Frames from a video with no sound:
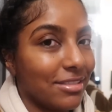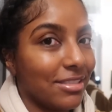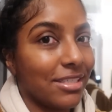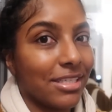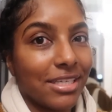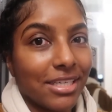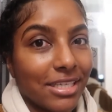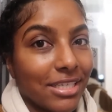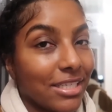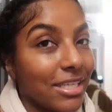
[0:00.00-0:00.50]

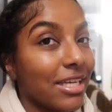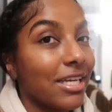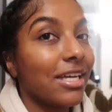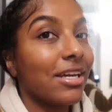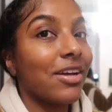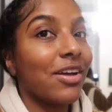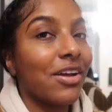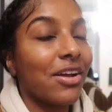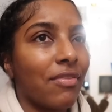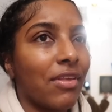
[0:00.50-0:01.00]
And
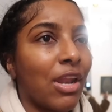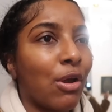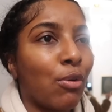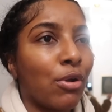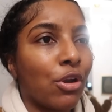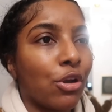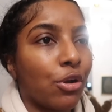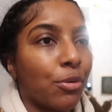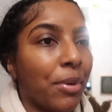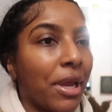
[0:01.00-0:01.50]
then I
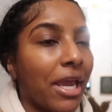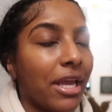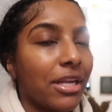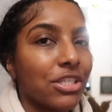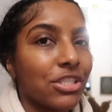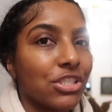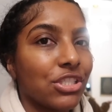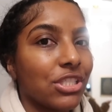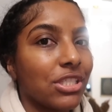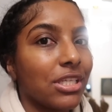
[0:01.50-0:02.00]
went on their
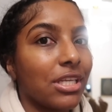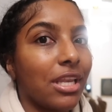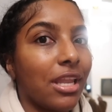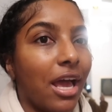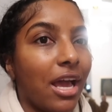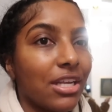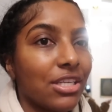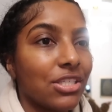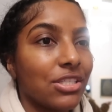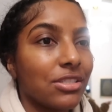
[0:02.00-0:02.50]
page and she did
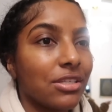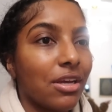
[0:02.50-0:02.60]
lashes.